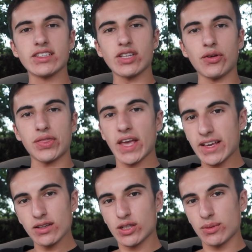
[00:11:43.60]
So
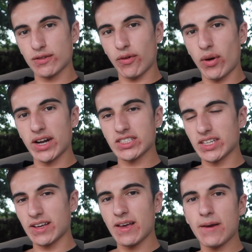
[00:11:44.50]
thank you so much for
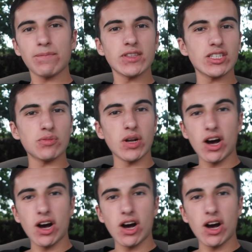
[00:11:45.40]
watching. This has been